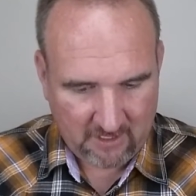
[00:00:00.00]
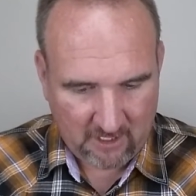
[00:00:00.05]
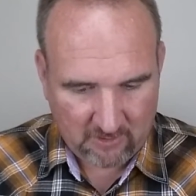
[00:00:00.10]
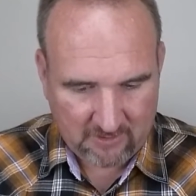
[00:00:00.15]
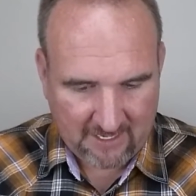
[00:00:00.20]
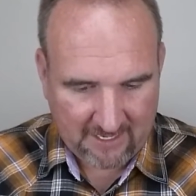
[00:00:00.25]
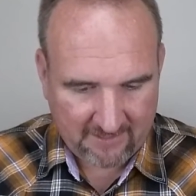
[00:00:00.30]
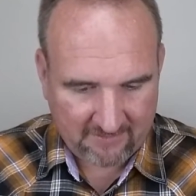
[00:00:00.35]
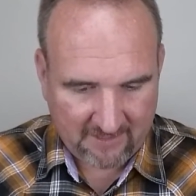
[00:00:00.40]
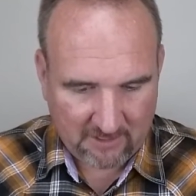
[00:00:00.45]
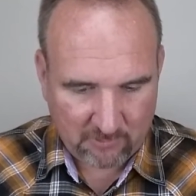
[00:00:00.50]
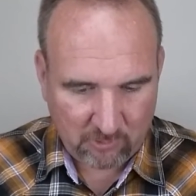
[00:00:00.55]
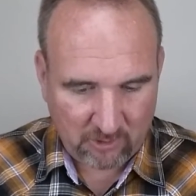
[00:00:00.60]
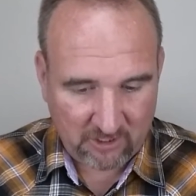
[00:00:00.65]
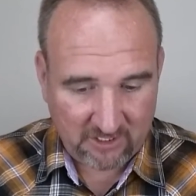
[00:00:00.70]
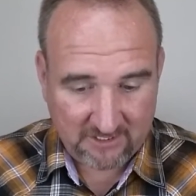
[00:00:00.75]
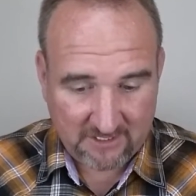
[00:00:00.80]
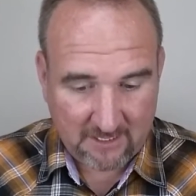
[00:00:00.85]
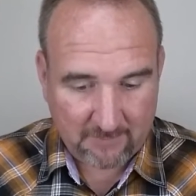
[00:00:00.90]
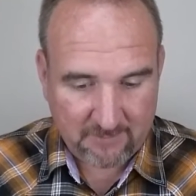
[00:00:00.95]
Okay, they
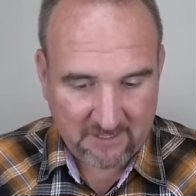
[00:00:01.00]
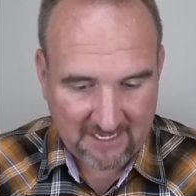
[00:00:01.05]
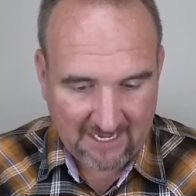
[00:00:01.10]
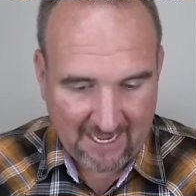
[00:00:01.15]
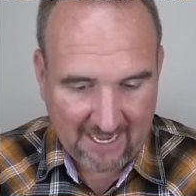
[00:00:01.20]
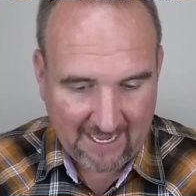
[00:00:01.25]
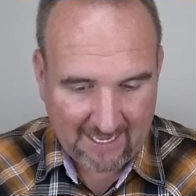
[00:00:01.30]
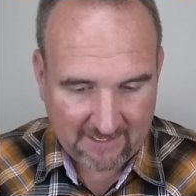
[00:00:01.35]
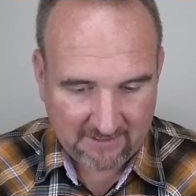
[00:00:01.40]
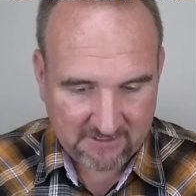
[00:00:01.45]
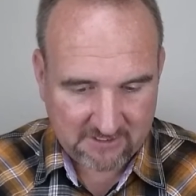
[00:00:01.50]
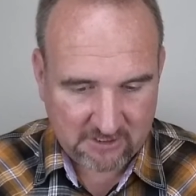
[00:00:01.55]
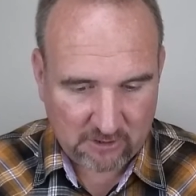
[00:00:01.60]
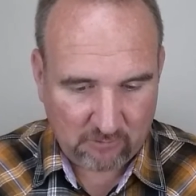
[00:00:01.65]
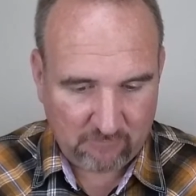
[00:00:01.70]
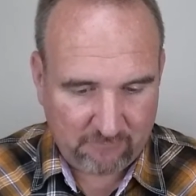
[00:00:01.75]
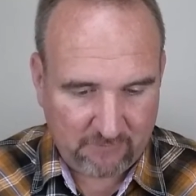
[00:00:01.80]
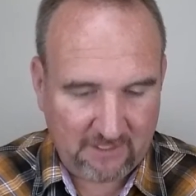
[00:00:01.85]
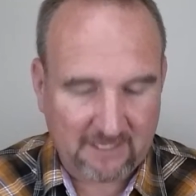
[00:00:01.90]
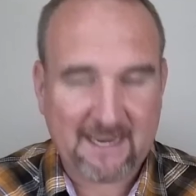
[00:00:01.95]
want a W-9. So
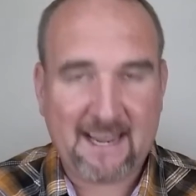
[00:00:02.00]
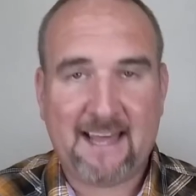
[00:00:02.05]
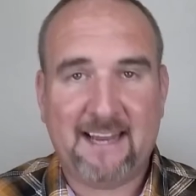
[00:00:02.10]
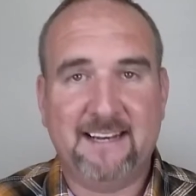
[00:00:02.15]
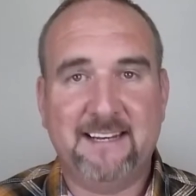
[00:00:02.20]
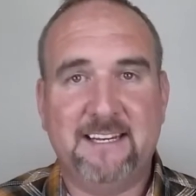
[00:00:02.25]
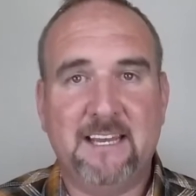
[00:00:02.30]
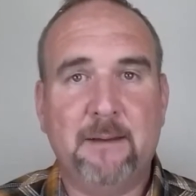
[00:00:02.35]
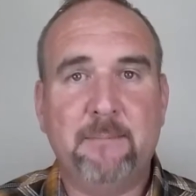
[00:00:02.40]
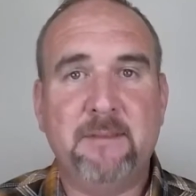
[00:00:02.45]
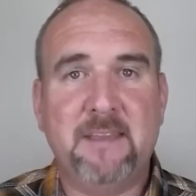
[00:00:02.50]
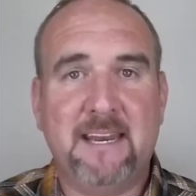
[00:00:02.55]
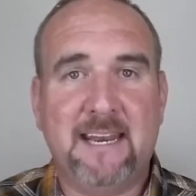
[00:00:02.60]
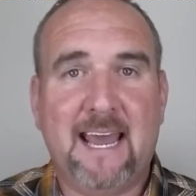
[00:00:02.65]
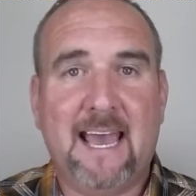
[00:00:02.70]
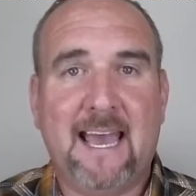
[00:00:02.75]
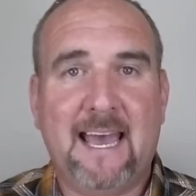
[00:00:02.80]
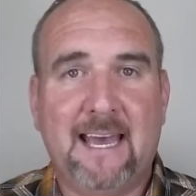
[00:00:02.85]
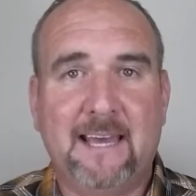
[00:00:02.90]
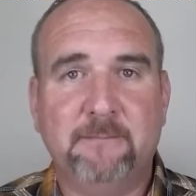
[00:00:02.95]
filling out a
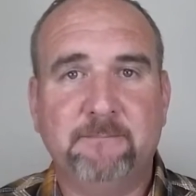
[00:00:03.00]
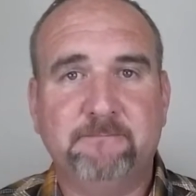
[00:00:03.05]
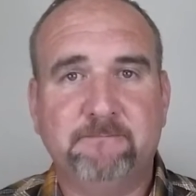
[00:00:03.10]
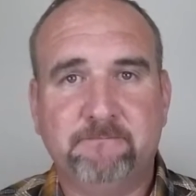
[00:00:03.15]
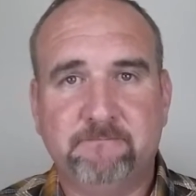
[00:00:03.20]
W-9